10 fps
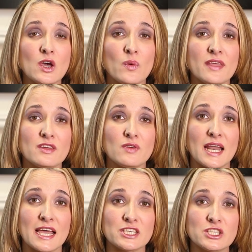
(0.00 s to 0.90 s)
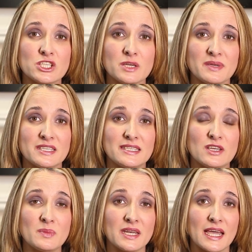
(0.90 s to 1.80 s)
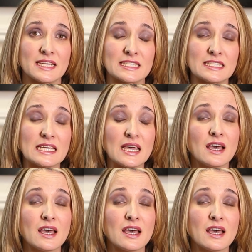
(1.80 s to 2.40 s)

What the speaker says: when the relationship is terminated,